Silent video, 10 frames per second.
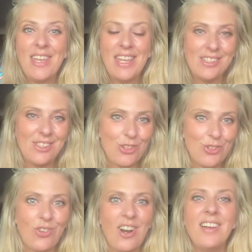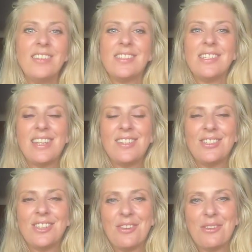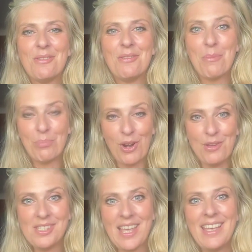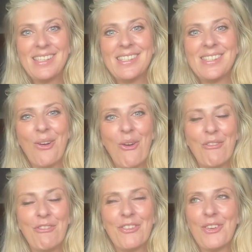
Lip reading: into the trust, into the process of